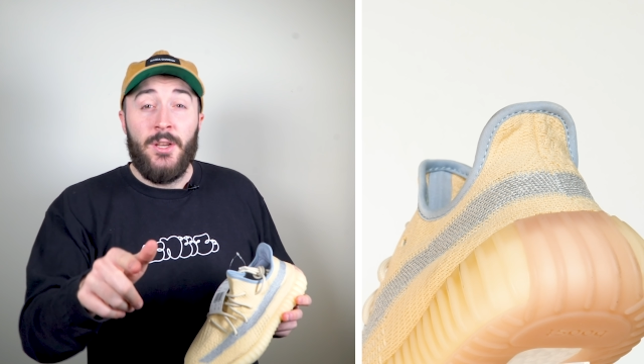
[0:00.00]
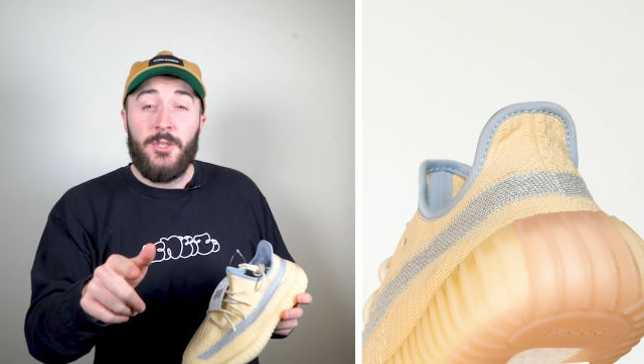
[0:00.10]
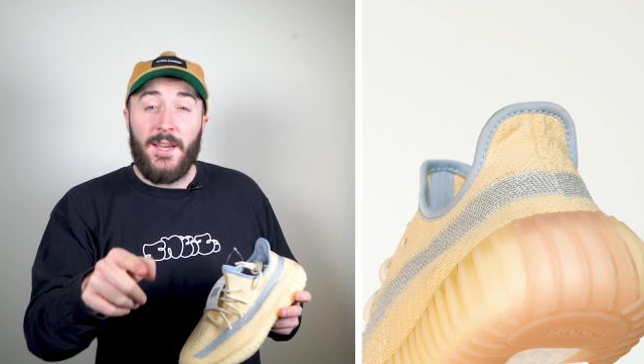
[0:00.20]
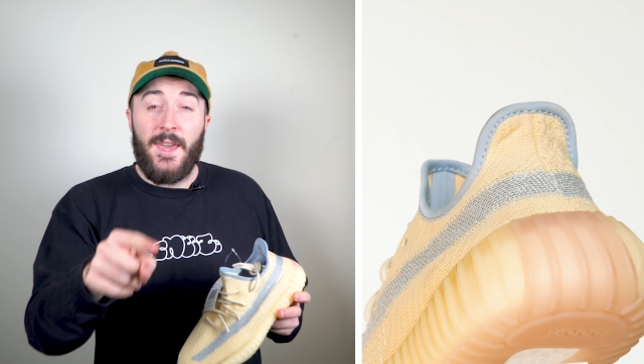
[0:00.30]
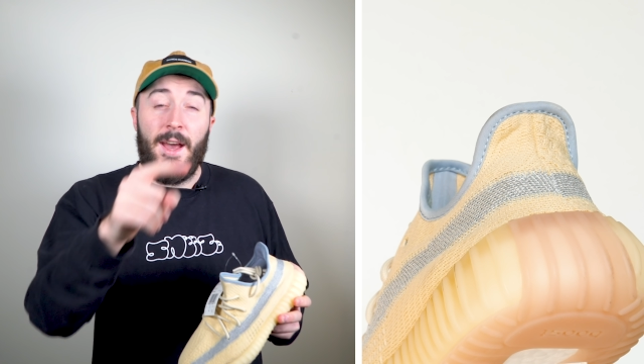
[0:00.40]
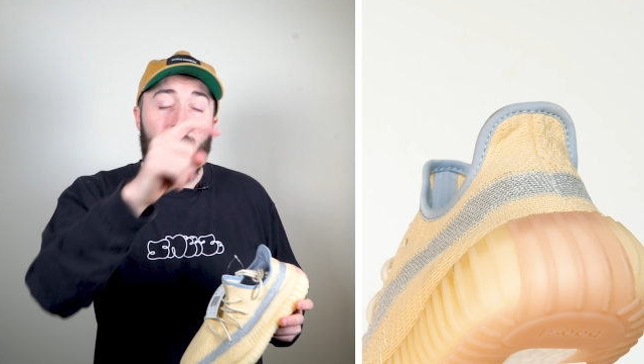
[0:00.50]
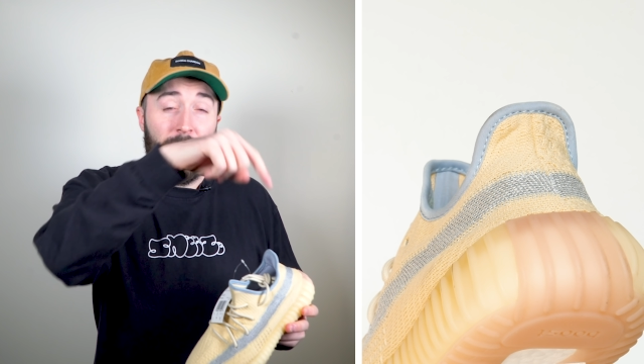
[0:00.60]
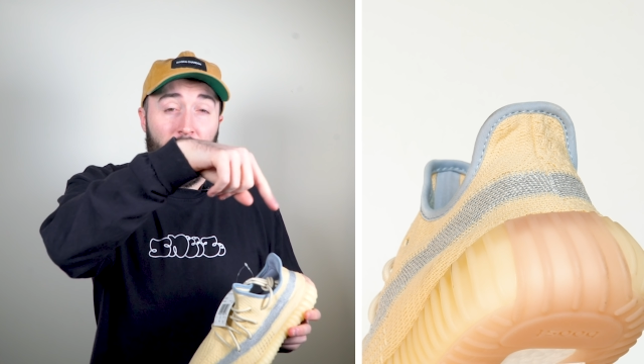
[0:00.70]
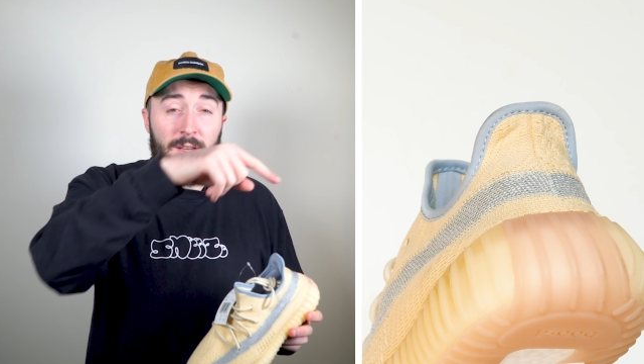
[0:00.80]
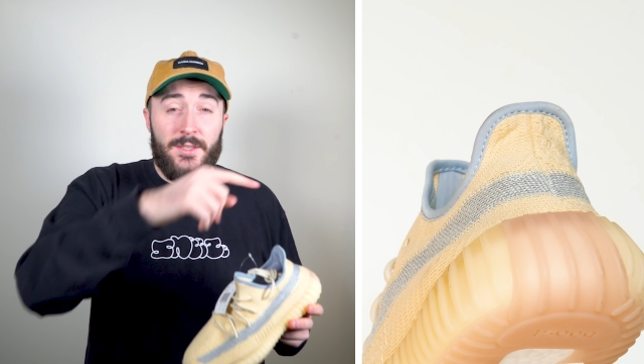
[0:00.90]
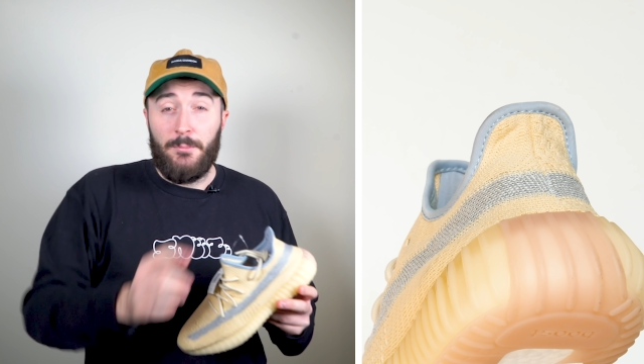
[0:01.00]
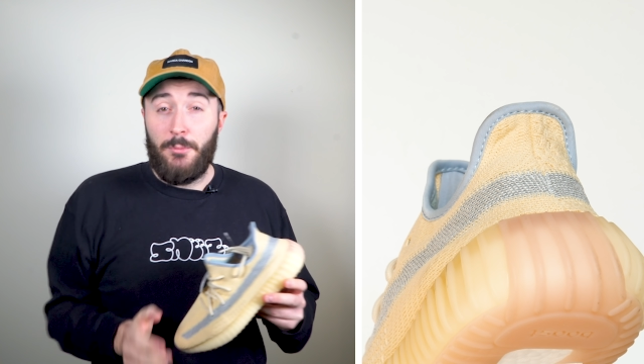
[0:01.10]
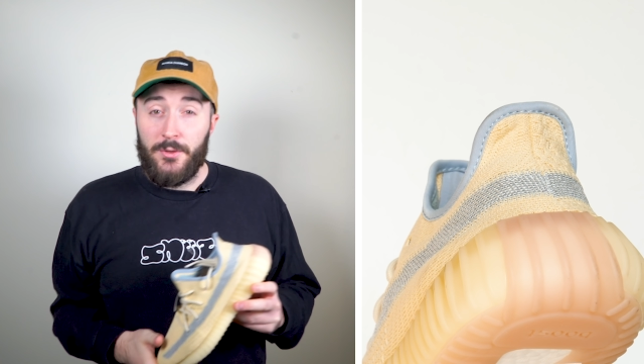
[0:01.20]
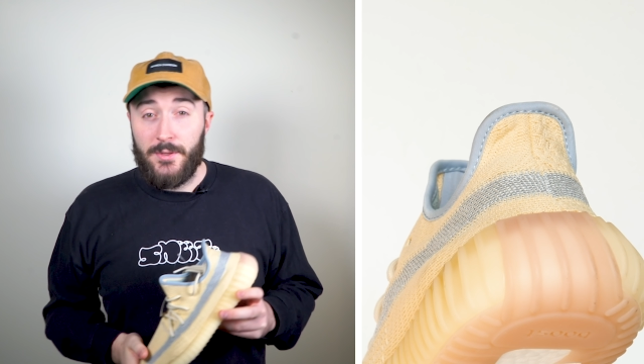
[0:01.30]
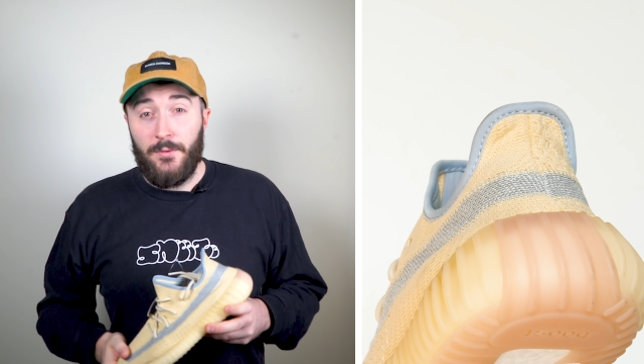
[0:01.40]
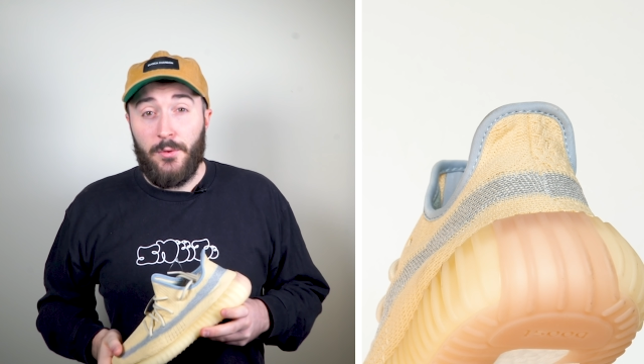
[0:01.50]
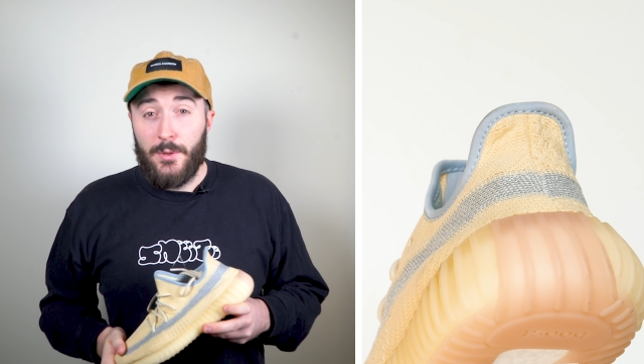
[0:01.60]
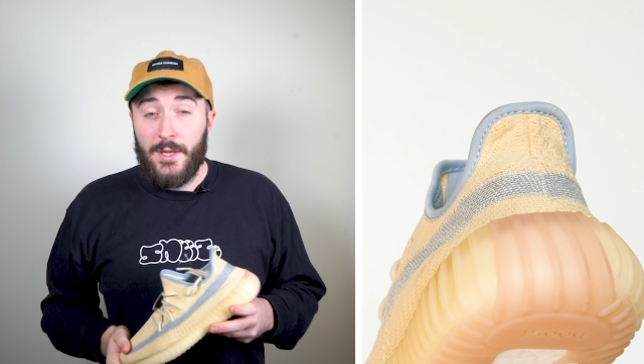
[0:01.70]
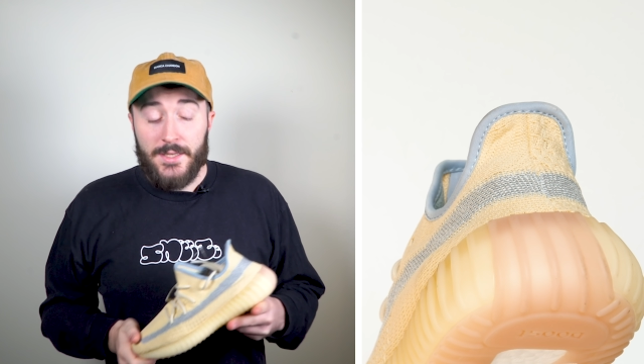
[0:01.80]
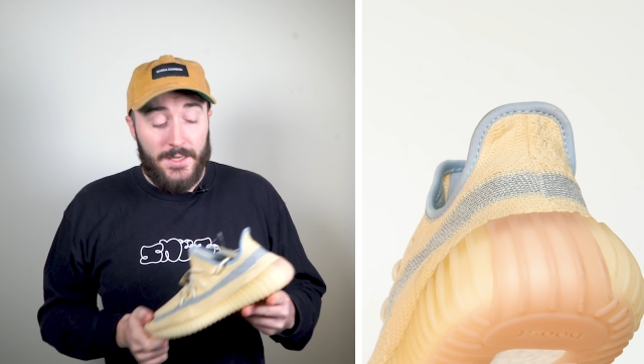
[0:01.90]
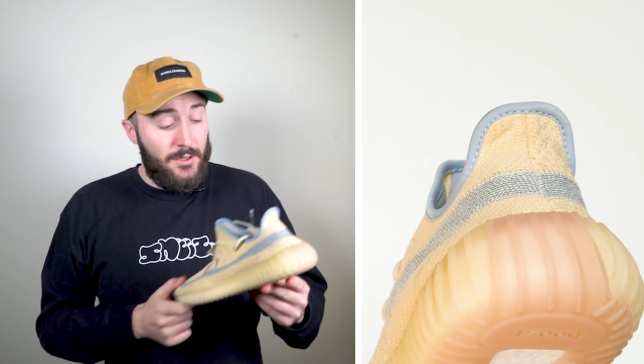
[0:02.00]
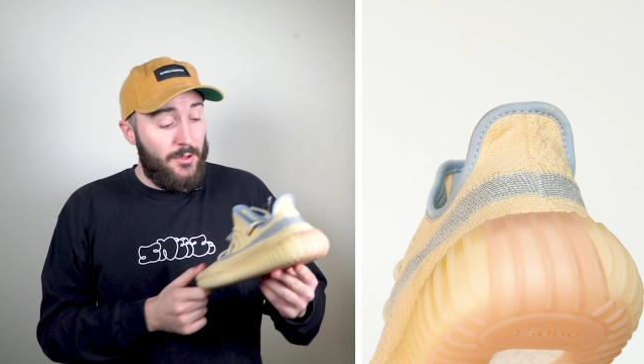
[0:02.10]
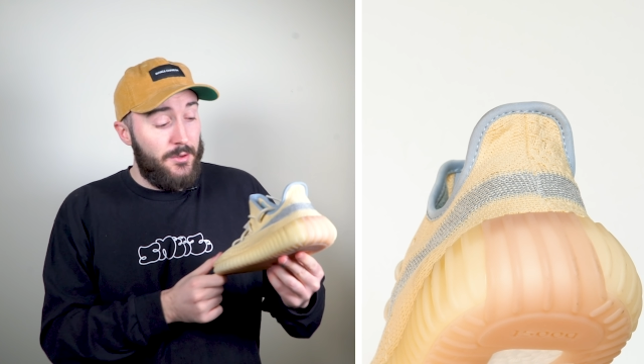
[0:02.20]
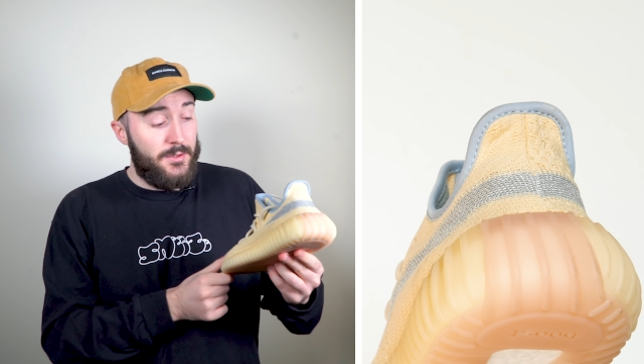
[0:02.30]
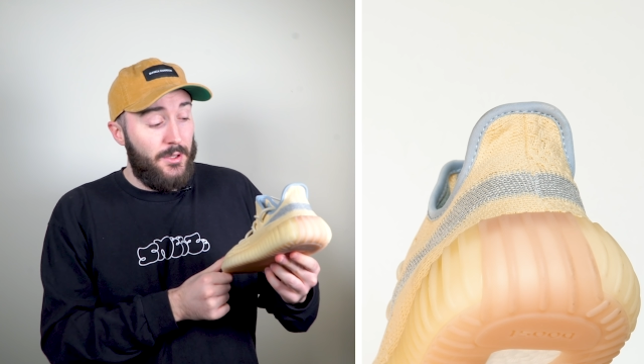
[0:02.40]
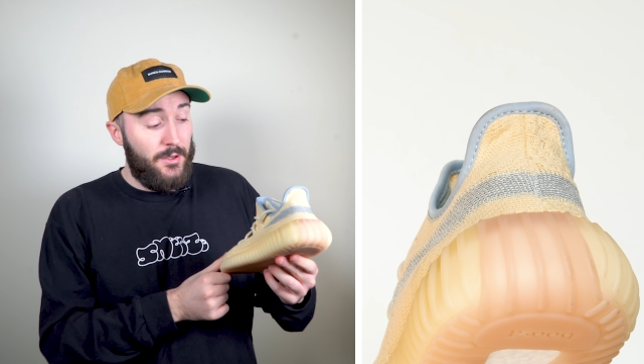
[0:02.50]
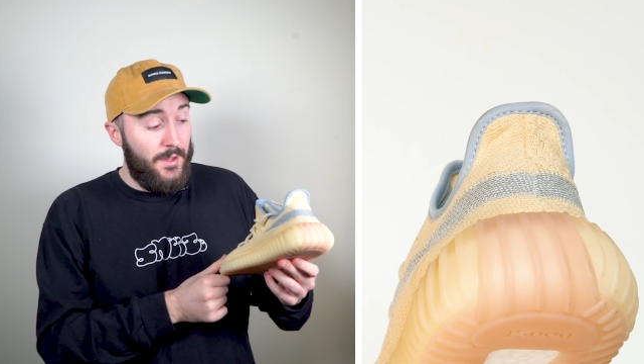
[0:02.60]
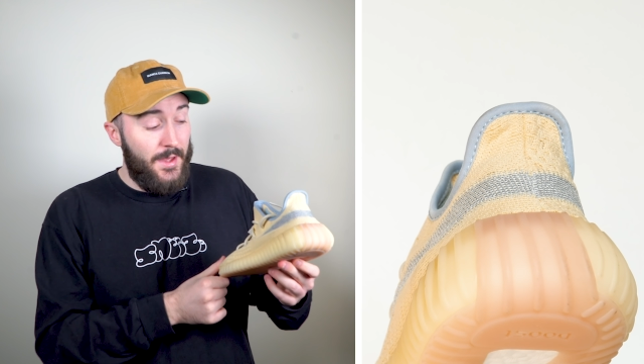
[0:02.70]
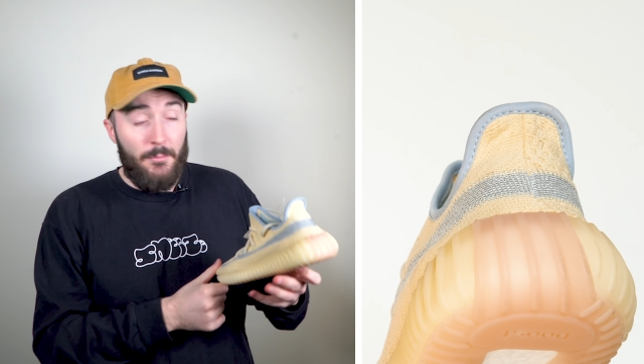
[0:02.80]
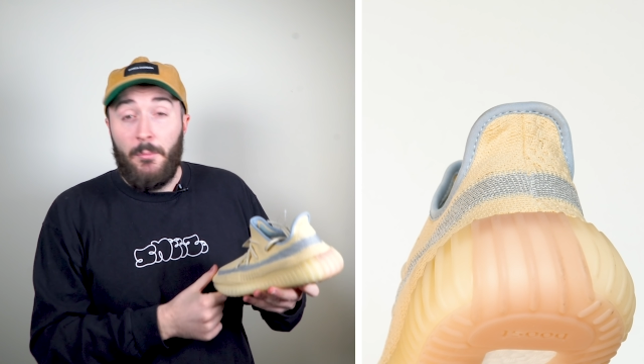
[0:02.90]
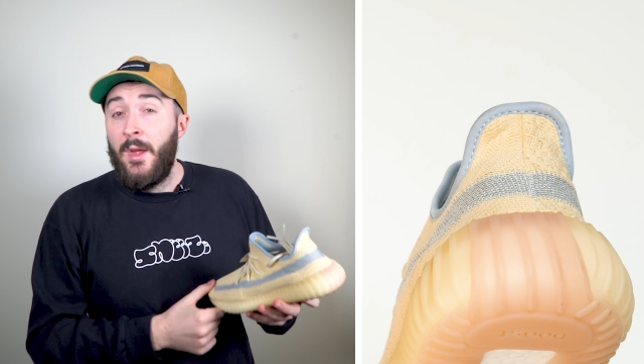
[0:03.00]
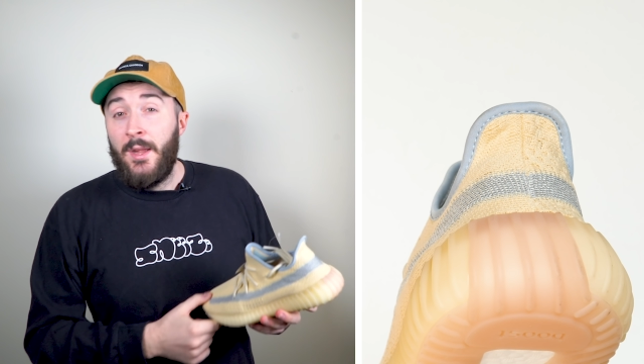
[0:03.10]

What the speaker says: Check out our last unboxing if you want to take a closer look at them.